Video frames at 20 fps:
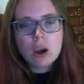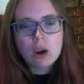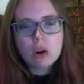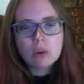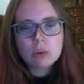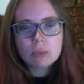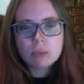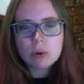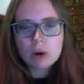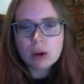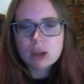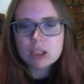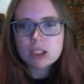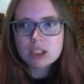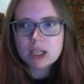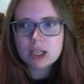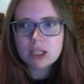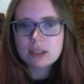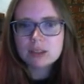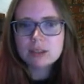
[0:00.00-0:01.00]
home
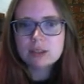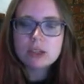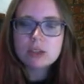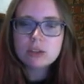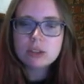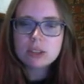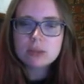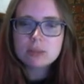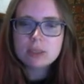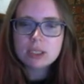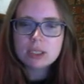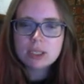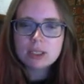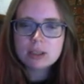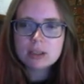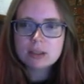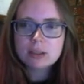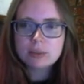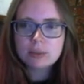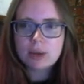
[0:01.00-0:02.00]
projects. I do them in
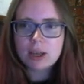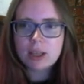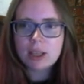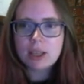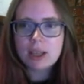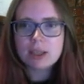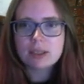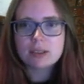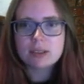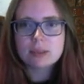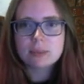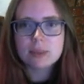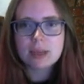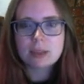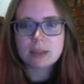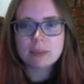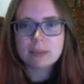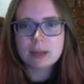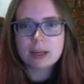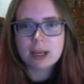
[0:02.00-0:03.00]
there as well. And
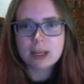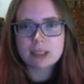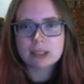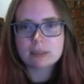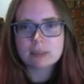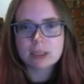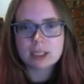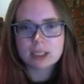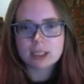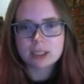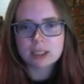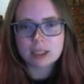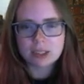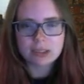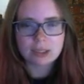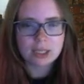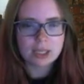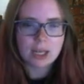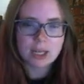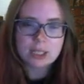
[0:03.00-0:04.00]
sometimes my husband
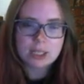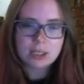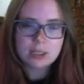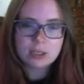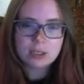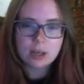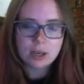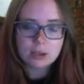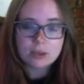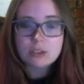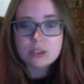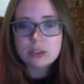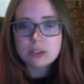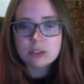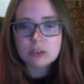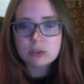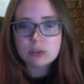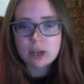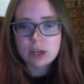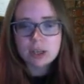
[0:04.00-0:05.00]
does like a Dungeons
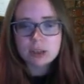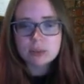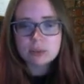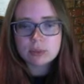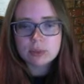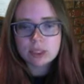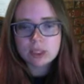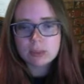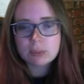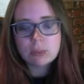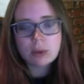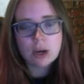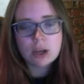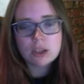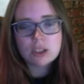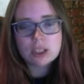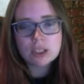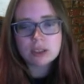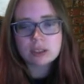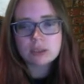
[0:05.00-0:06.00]
and Dragons related
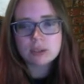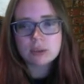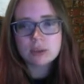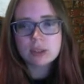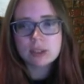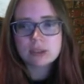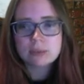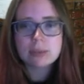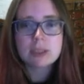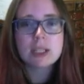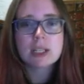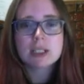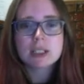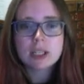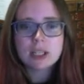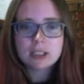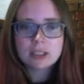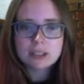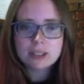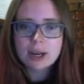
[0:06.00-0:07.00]
project. So he's made a
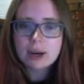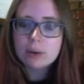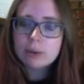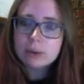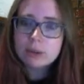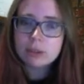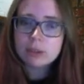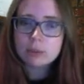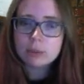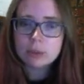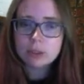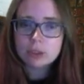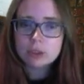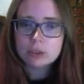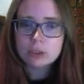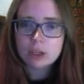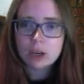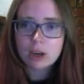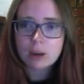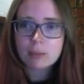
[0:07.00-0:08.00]
dice tower in the
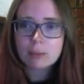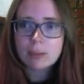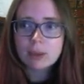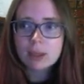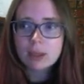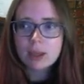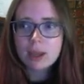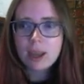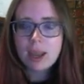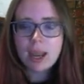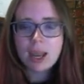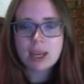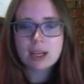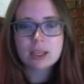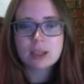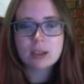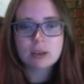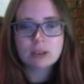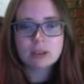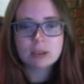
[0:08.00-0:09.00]
workshop.
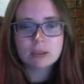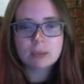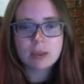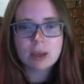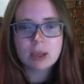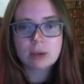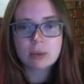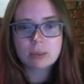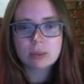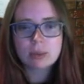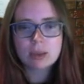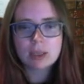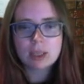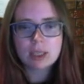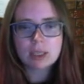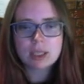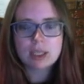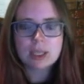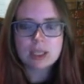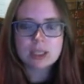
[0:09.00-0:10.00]
And he also made a
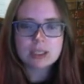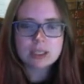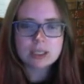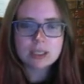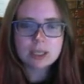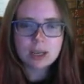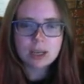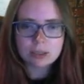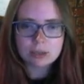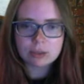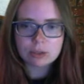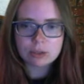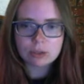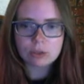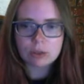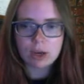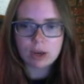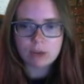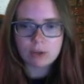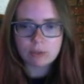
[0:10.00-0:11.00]
really neat laser
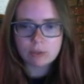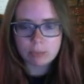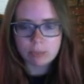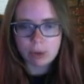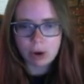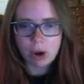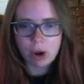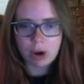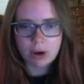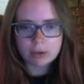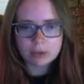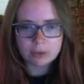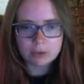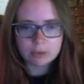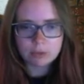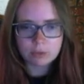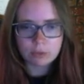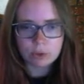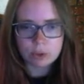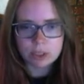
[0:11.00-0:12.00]
engraved
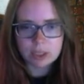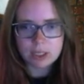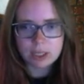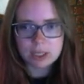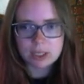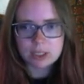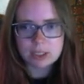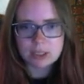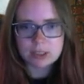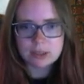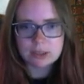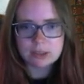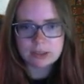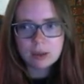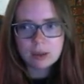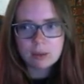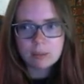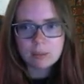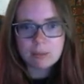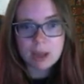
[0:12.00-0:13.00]
box for his
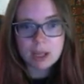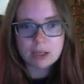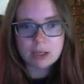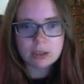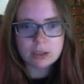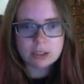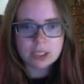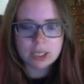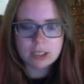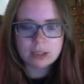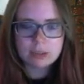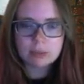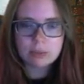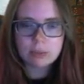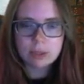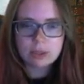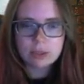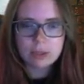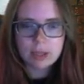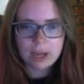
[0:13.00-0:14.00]
metal dice
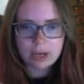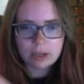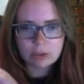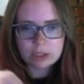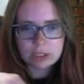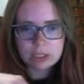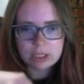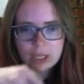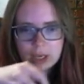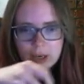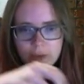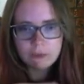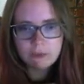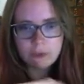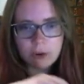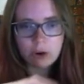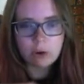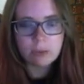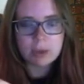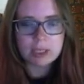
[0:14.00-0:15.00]
with actually like
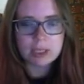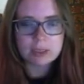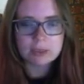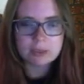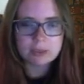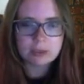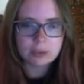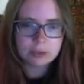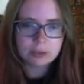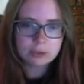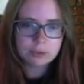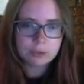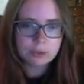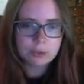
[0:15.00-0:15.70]
foam inserts